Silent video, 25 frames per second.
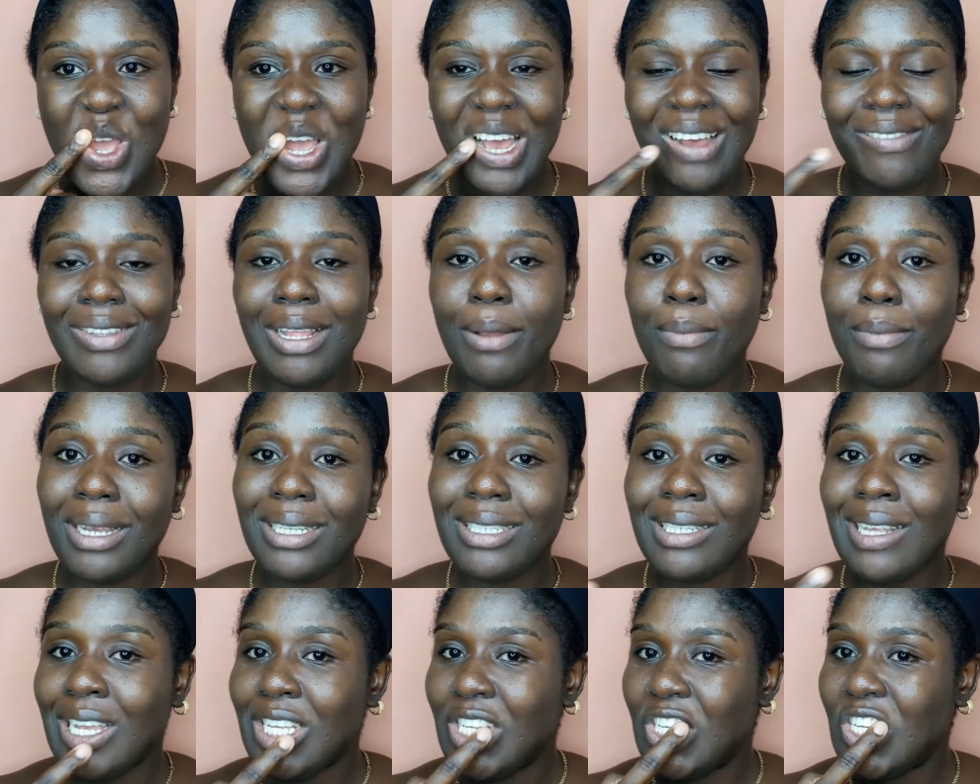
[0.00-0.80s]
After
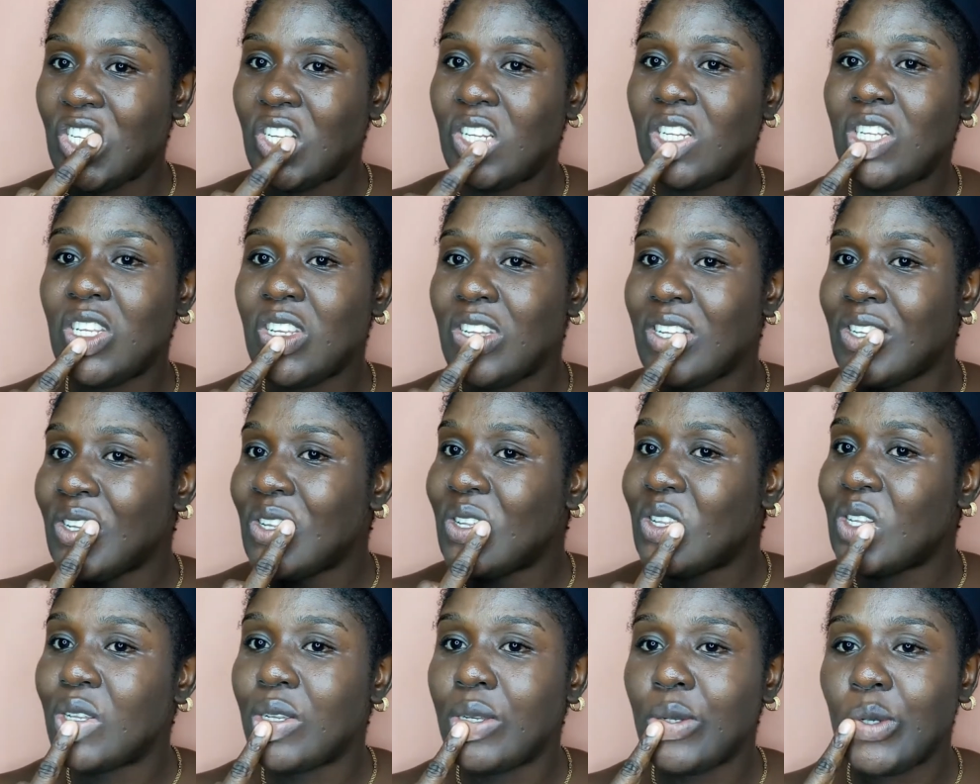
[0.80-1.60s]
massaging it, you
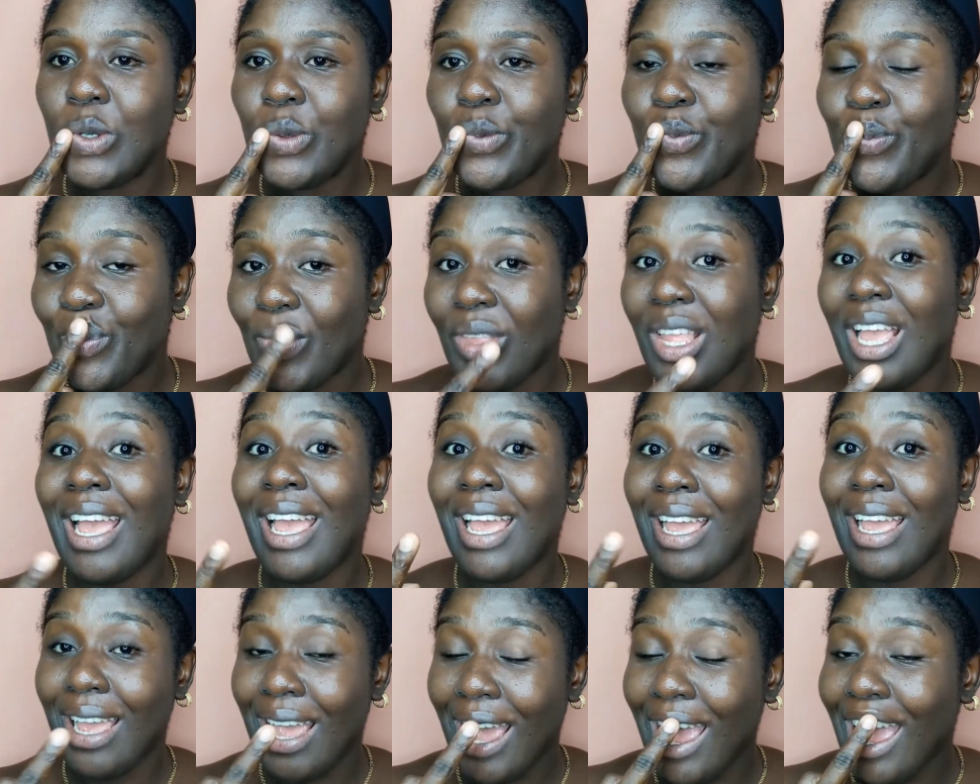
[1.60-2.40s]
need to,
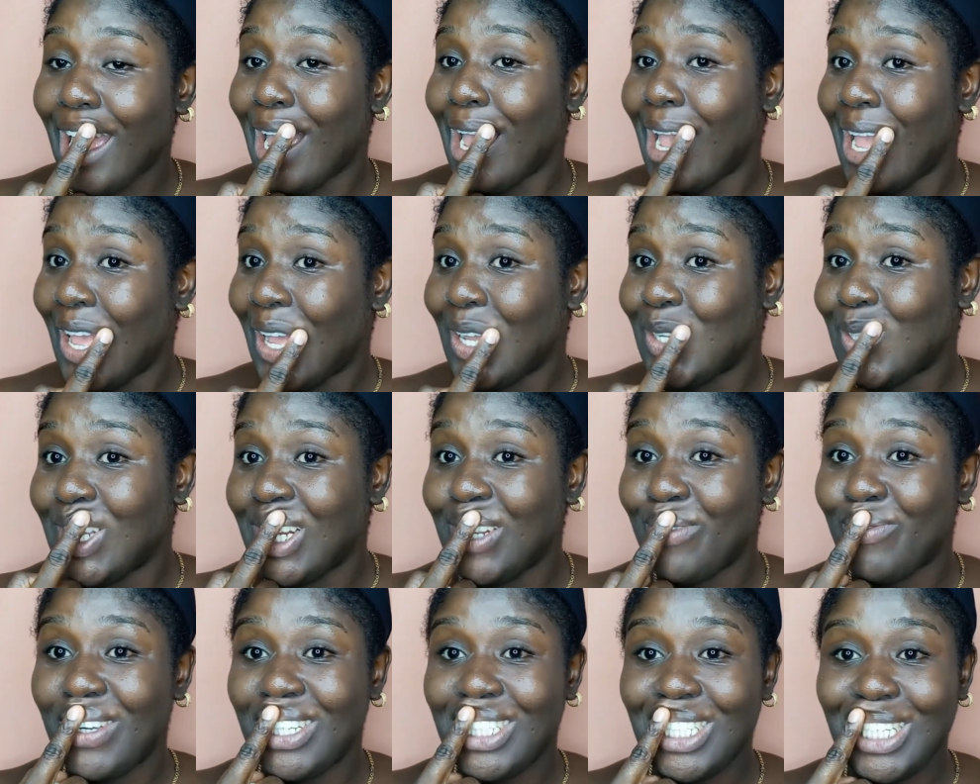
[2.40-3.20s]
I
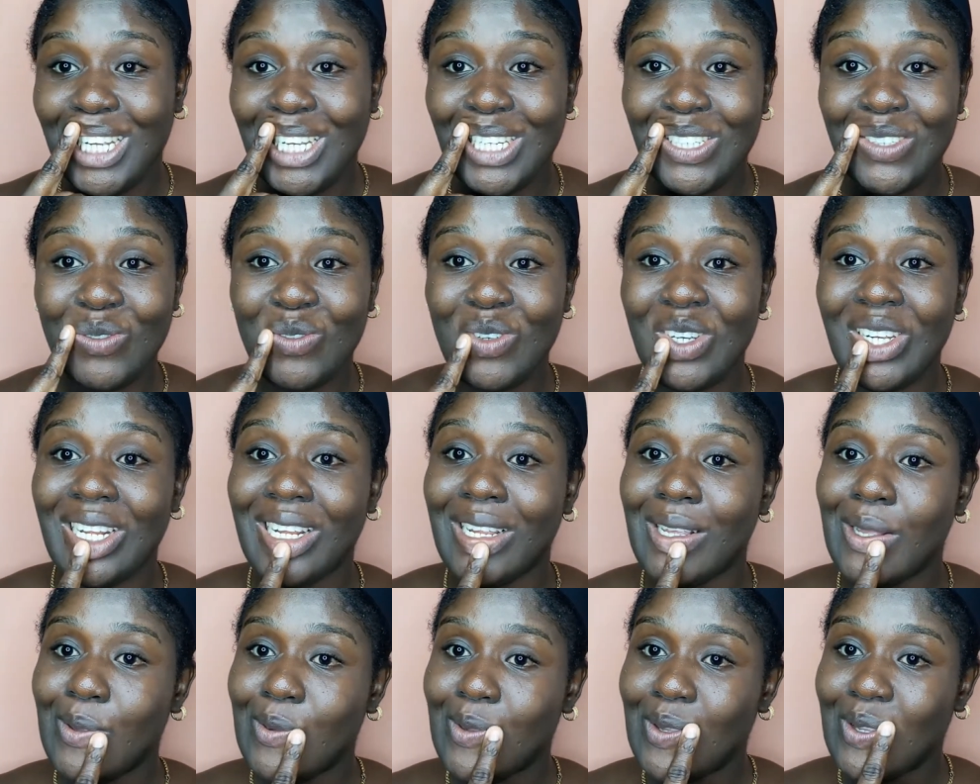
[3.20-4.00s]
actually massage my
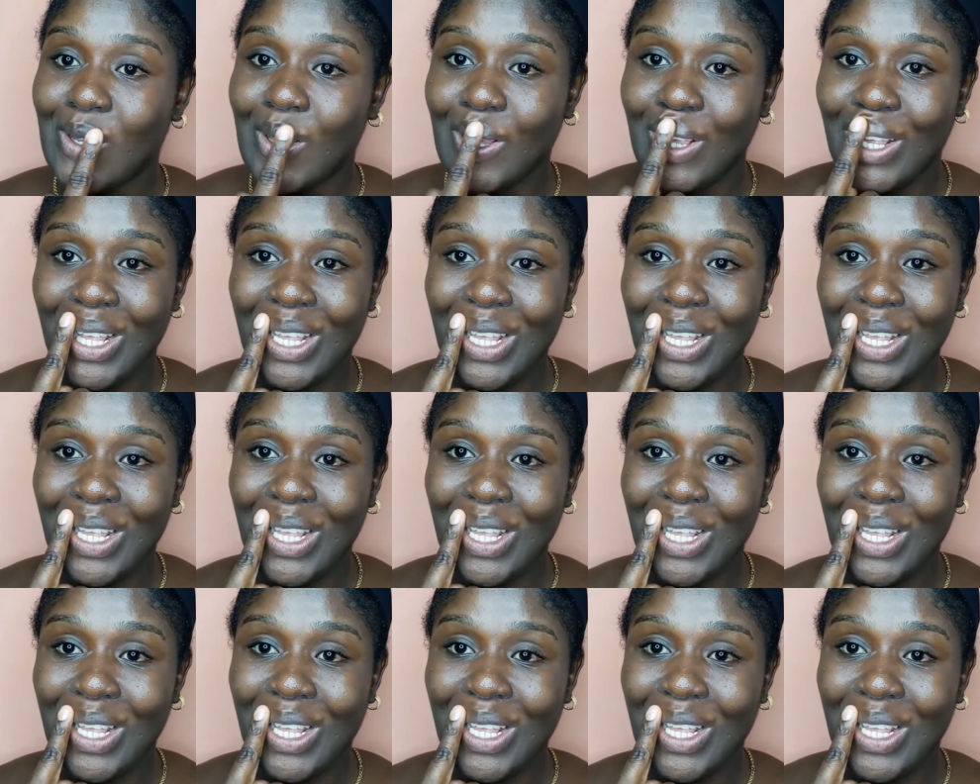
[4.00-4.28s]
lips.